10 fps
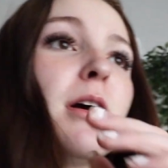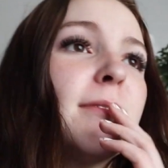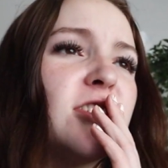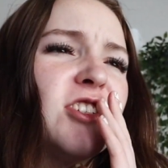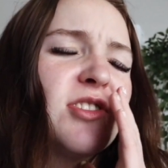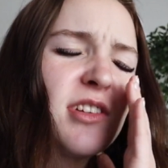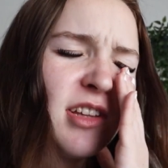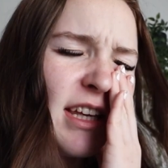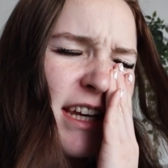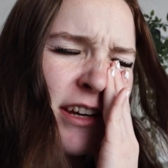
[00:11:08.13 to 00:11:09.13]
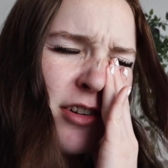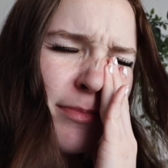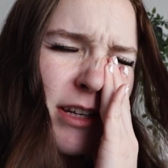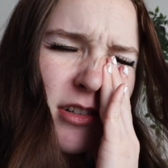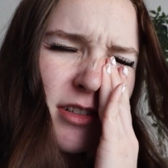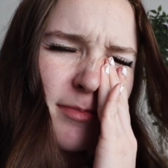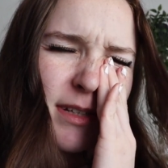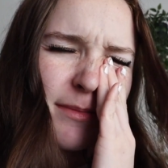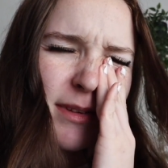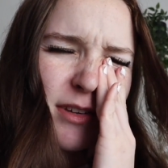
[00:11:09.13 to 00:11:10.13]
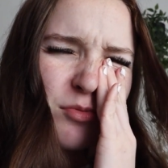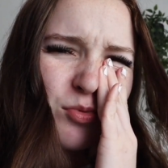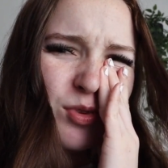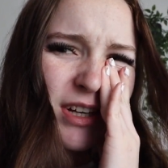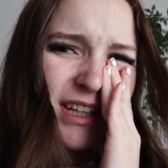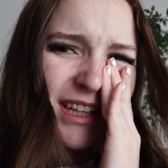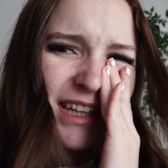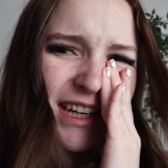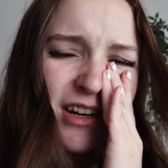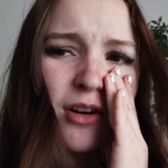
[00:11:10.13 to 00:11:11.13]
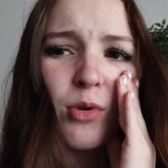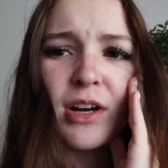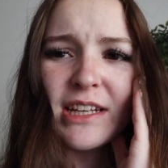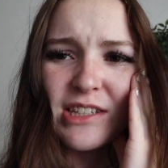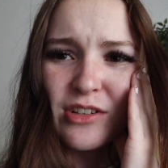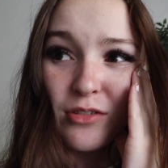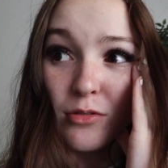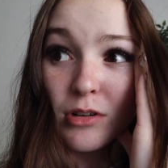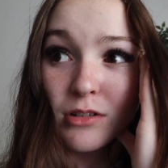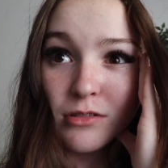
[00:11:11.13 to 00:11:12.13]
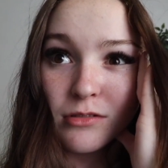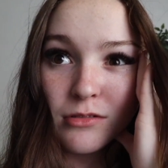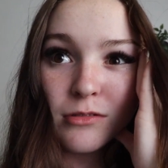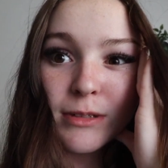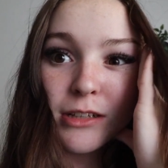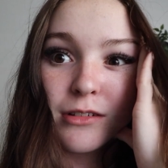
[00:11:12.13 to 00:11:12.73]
probably should just clean. Oh my god, but I'm like really not wanting to. Oh my